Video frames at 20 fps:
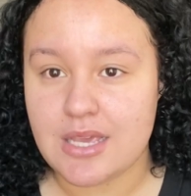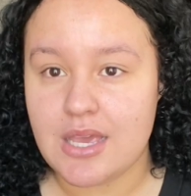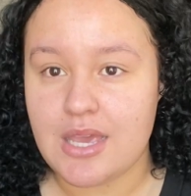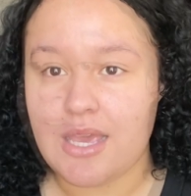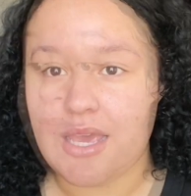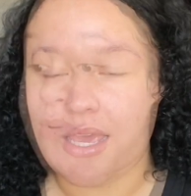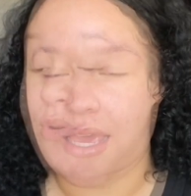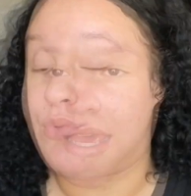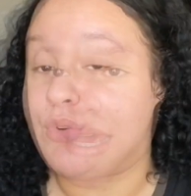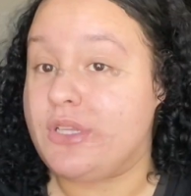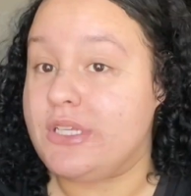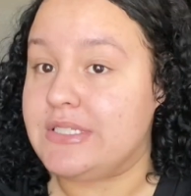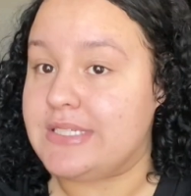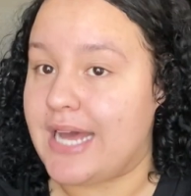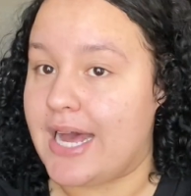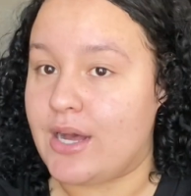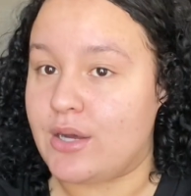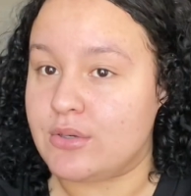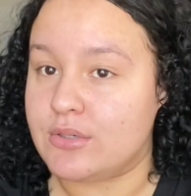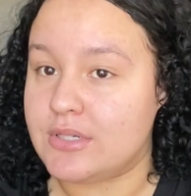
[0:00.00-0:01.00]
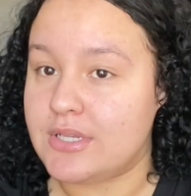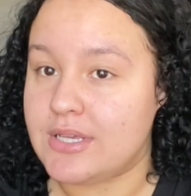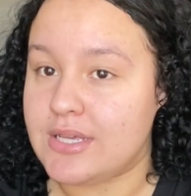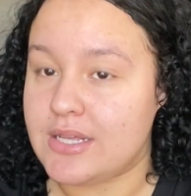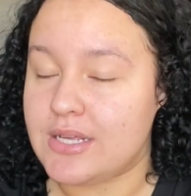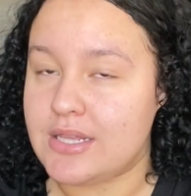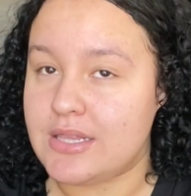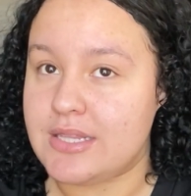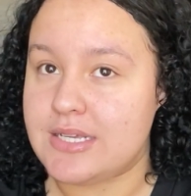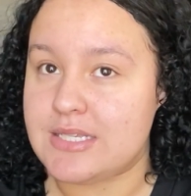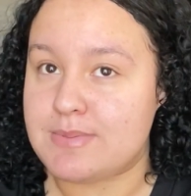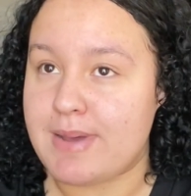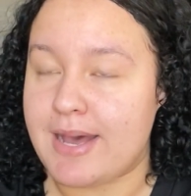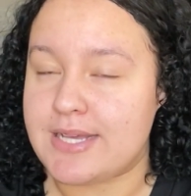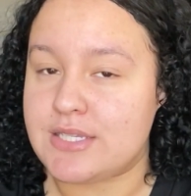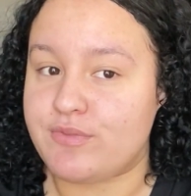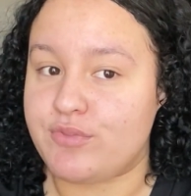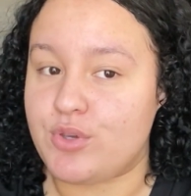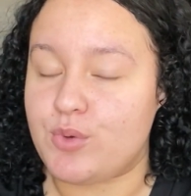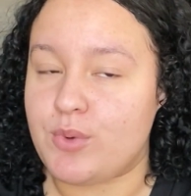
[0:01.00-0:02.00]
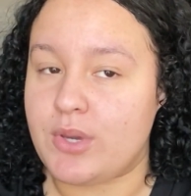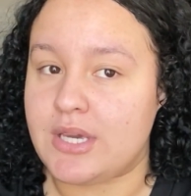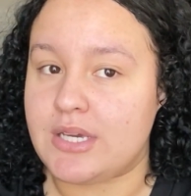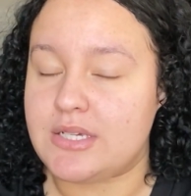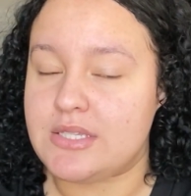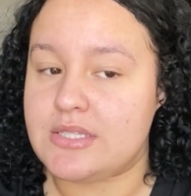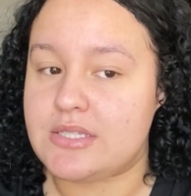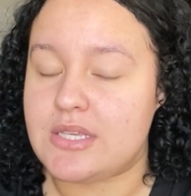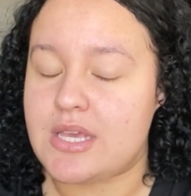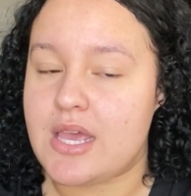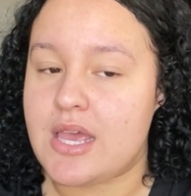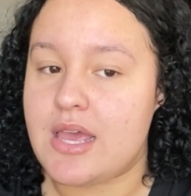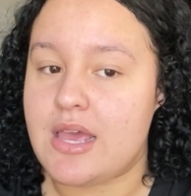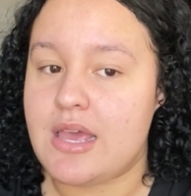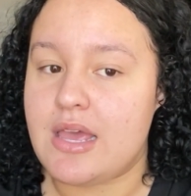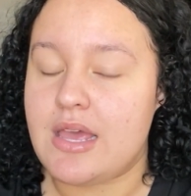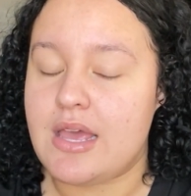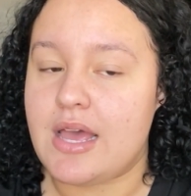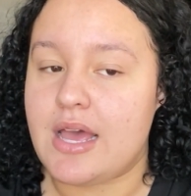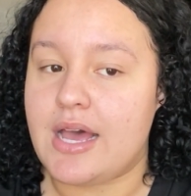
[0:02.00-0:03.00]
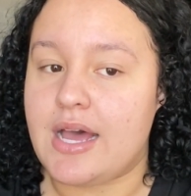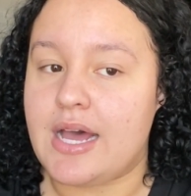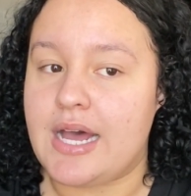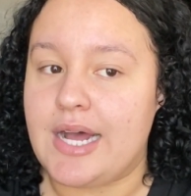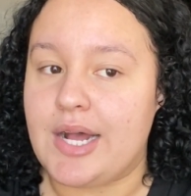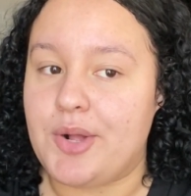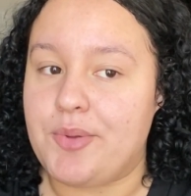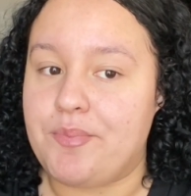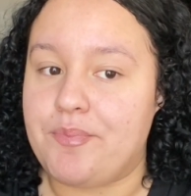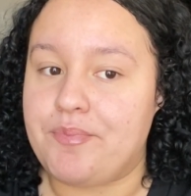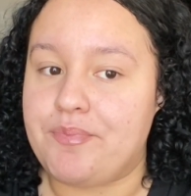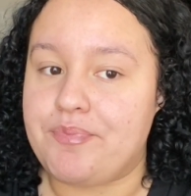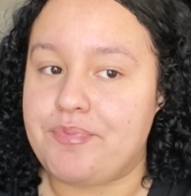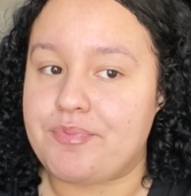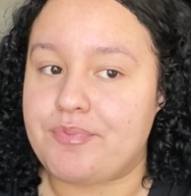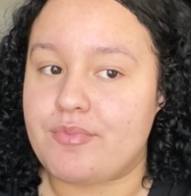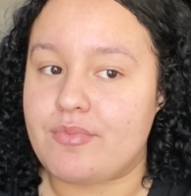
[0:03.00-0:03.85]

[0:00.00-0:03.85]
I've been really down these past few weeks. And